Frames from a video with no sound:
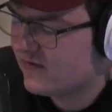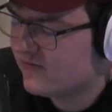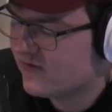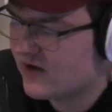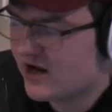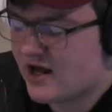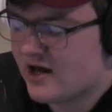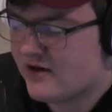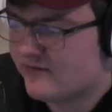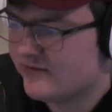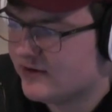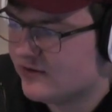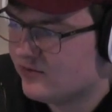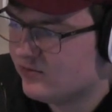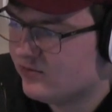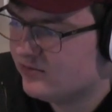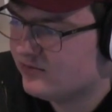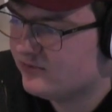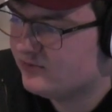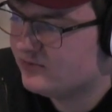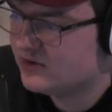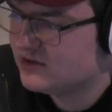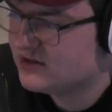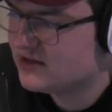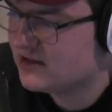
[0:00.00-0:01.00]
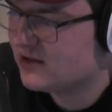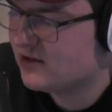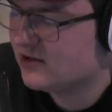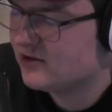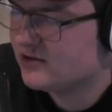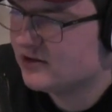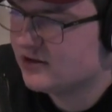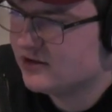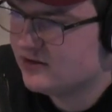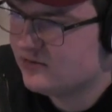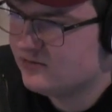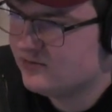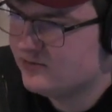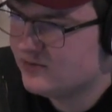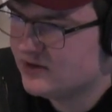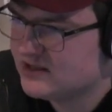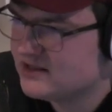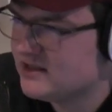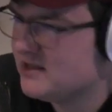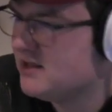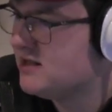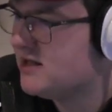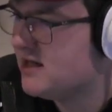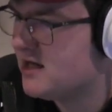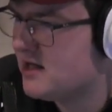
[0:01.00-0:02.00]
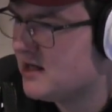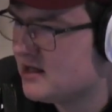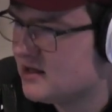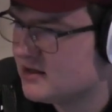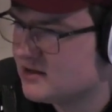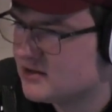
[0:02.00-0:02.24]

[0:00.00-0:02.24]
I have a particularly busy day.